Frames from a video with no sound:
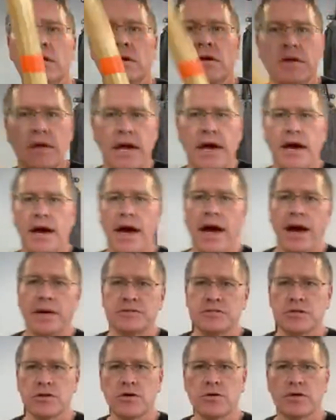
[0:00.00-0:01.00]
yeah,
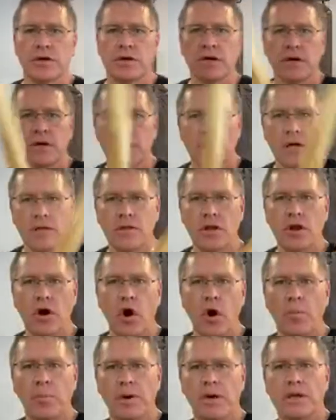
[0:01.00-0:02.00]
absolutely, and then
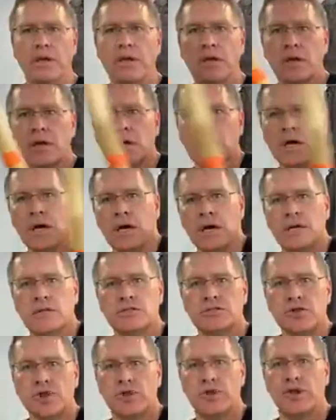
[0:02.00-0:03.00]
open
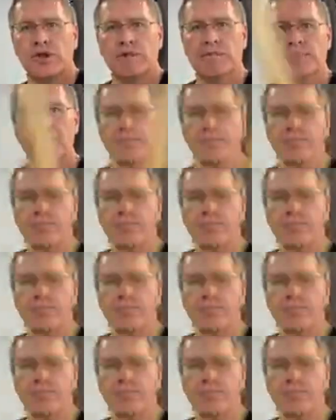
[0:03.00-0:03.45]
and turn it.